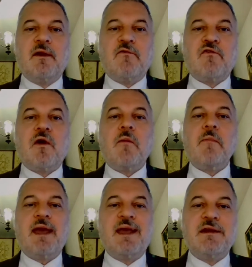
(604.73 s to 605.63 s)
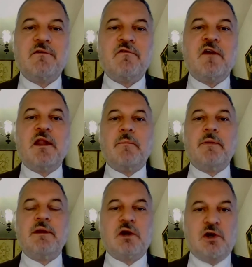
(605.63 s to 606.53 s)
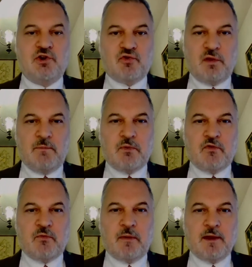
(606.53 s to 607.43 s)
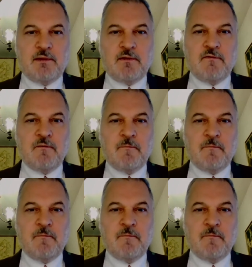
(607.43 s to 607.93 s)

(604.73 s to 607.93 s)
from a developing country perspective,